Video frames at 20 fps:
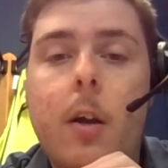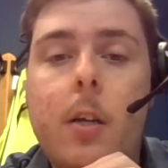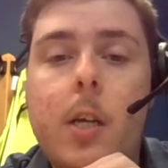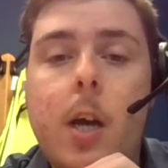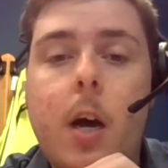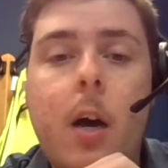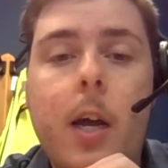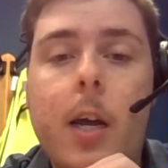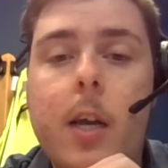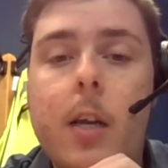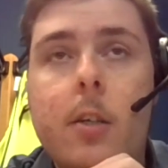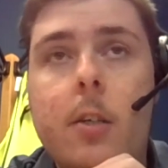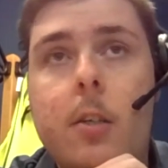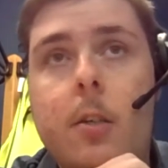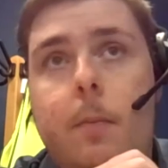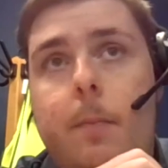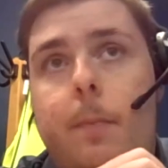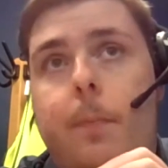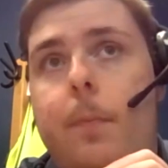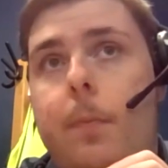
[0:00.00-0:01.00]

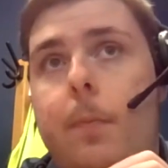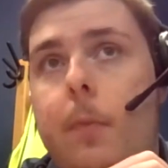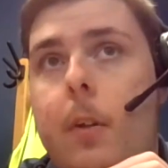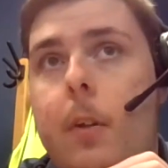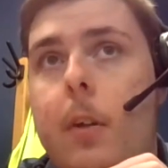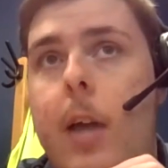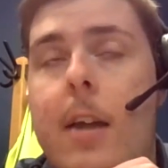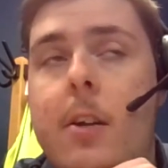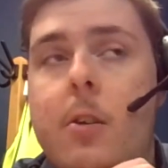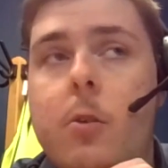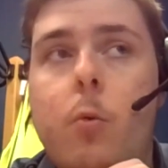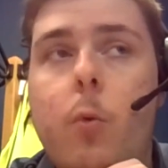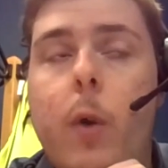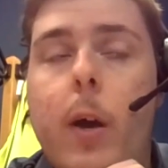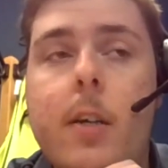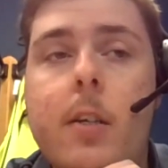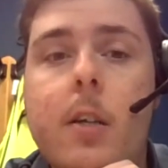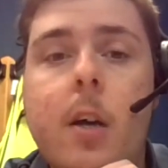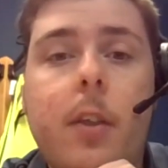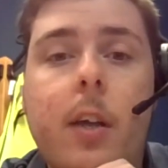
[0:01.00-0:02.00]
Dye's, as
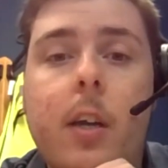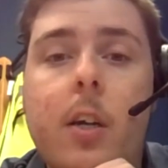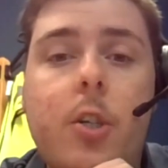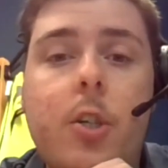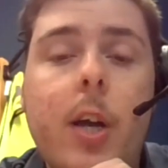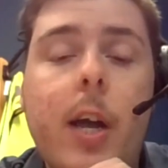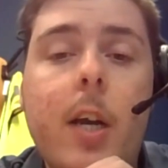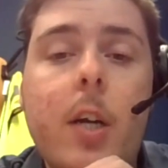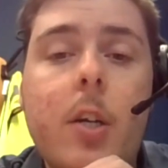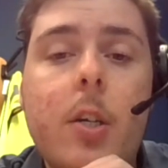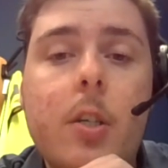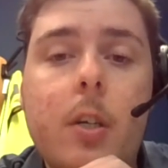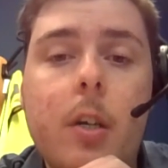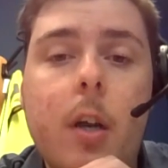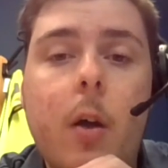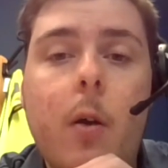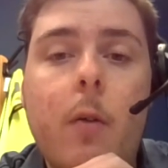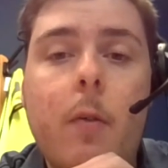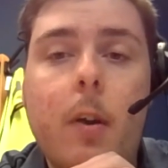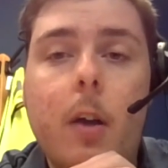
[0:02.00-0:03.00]
always, nothing's changed.
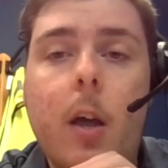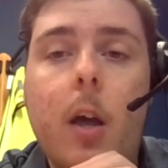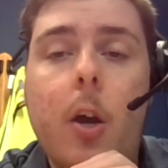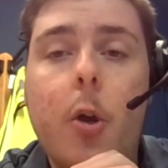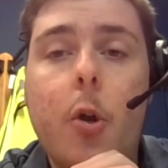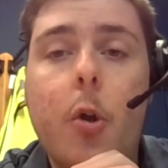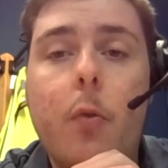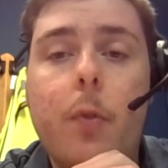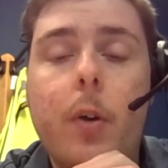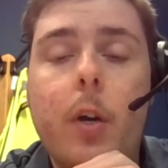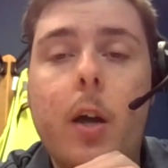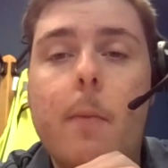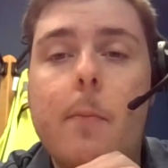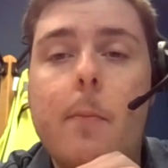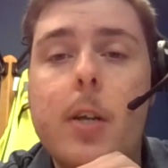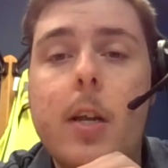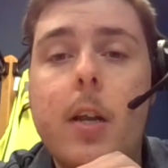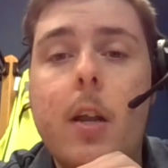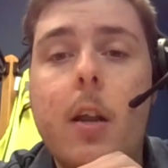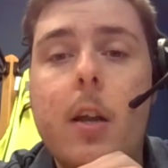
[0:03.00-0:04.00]
If a good offer
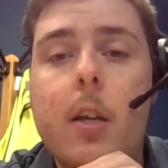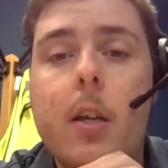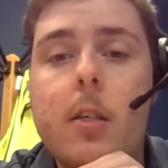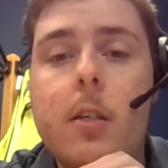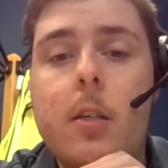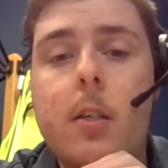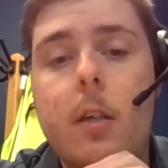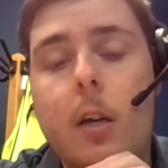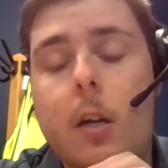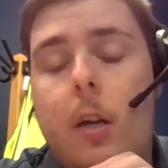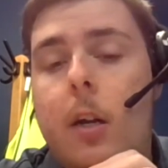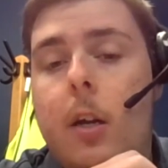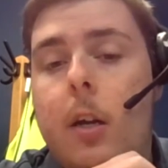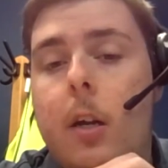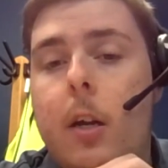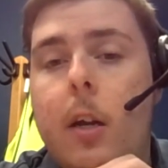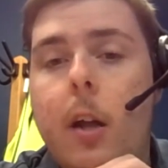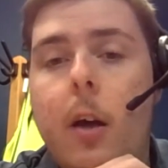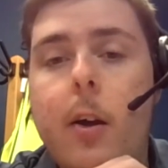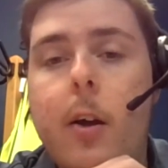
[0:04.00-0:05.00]
comes in and
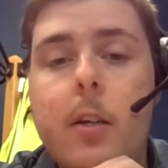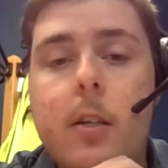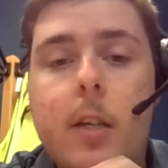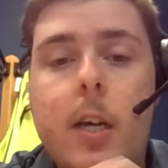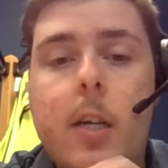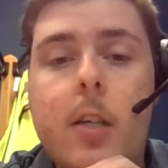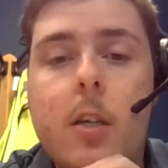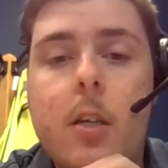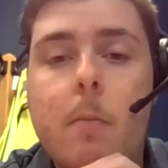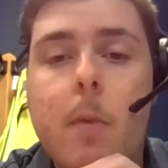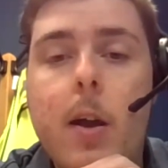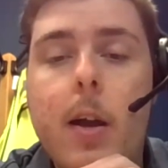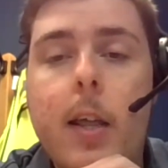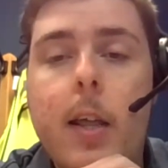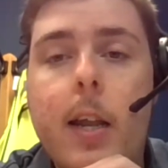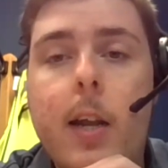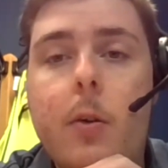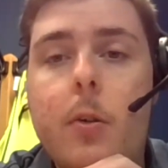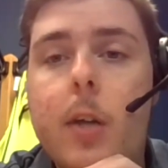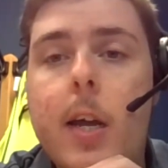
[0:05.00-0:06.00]
it's decent money,
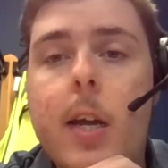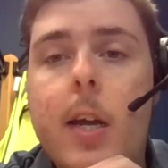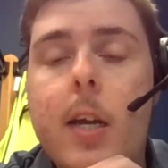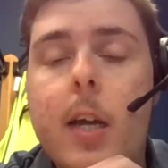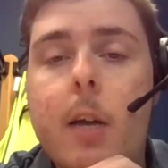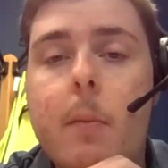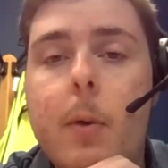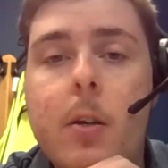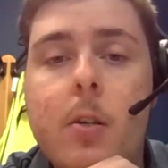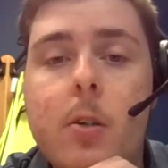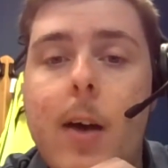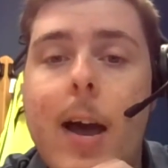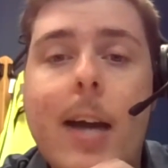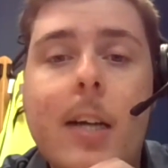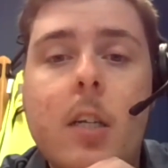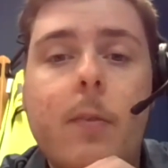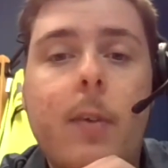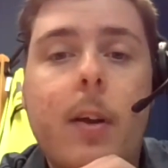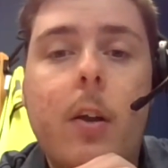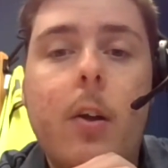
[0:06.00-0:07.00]
then he'll take it. But he's not
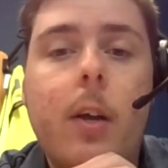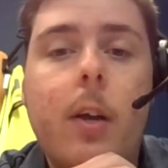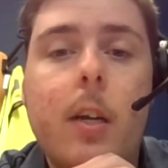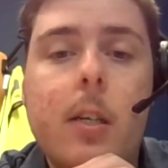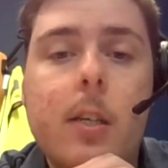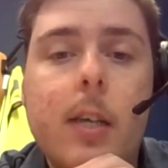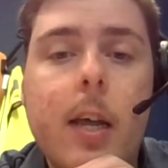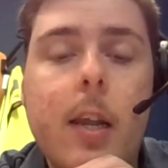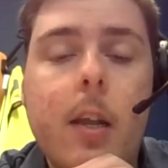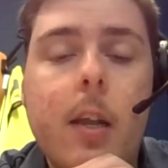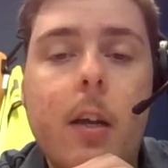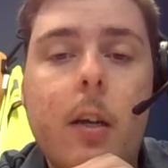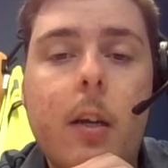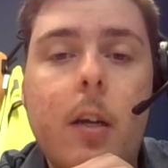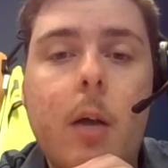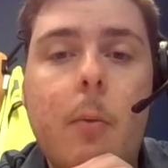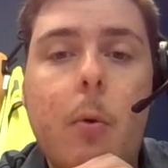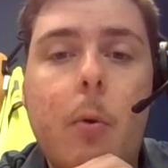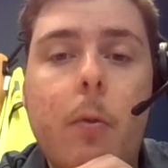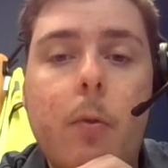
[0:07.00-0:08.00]
actively looking to get the
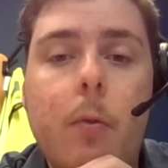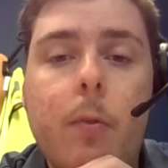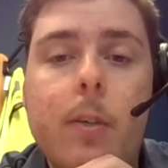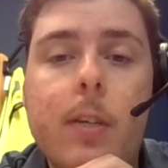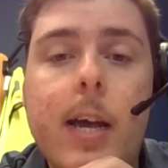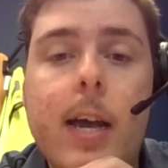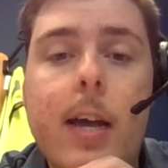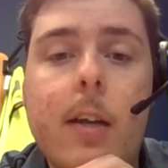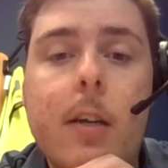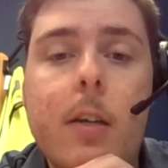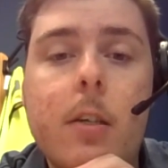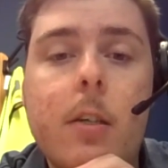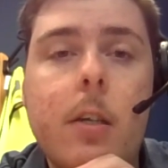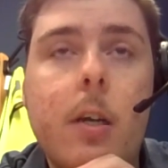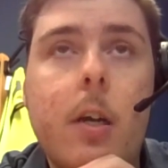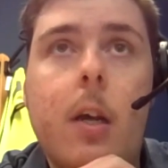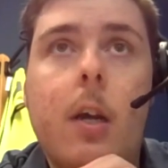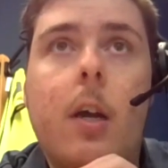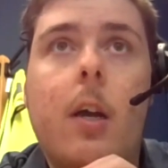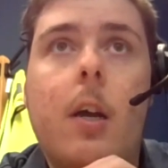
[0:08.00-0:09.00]
club off of his hands.
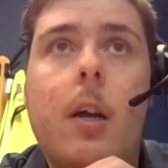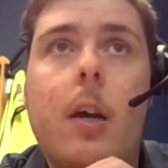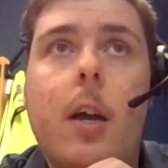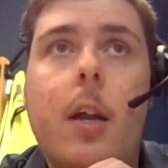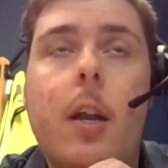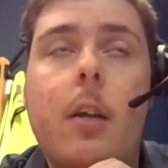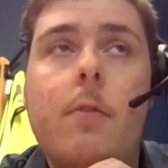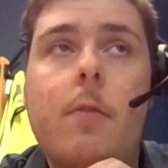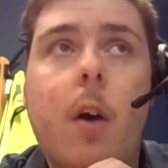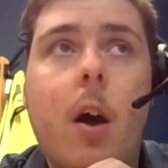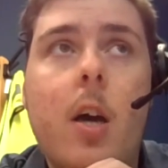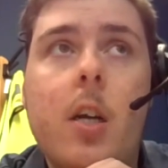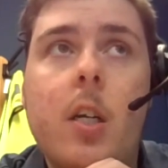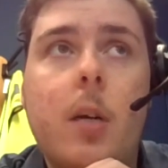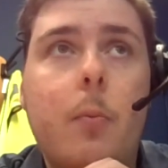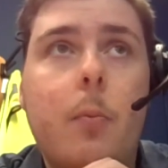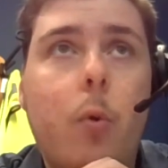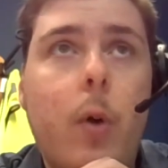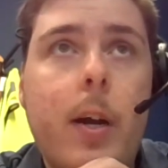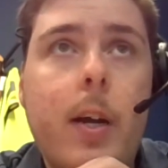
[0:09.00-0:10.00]
And as far as
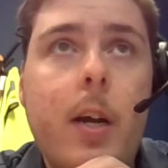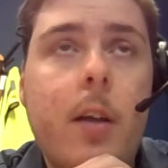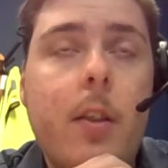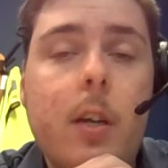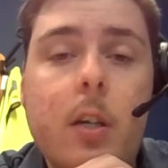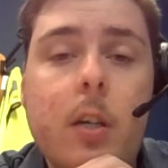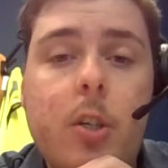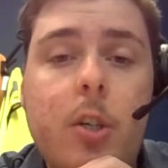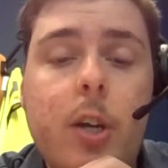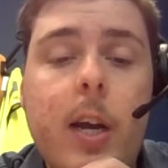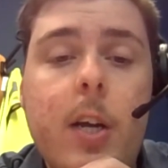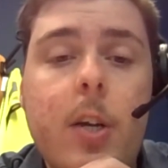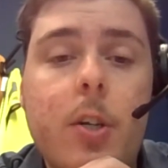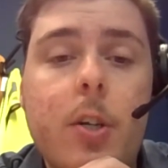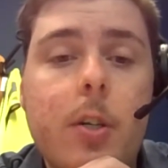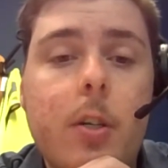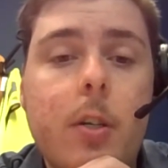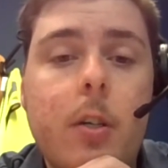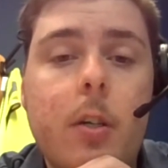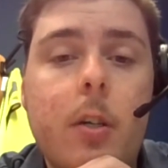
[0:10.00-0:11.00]
I'm aware, nothing's
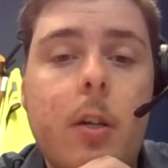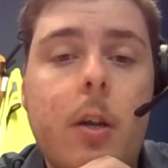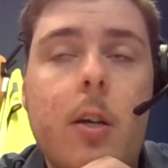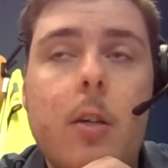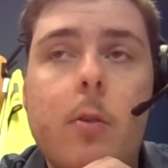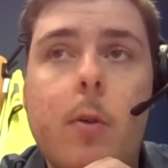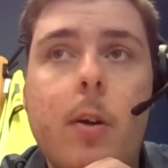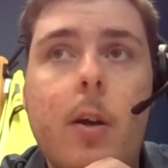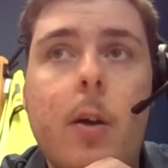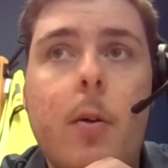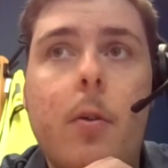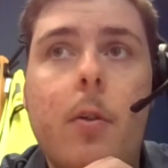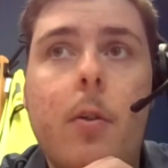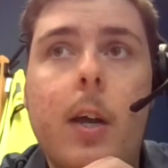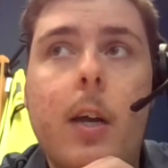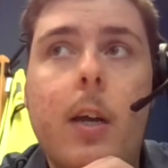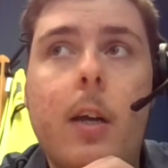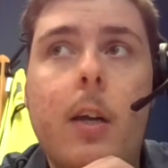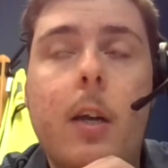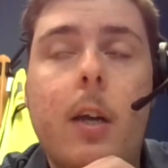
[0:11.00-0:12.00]
changed. So I don't
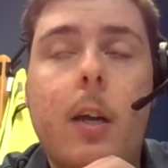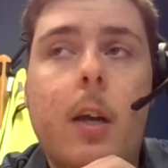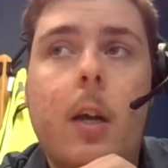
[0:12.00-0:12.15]
think,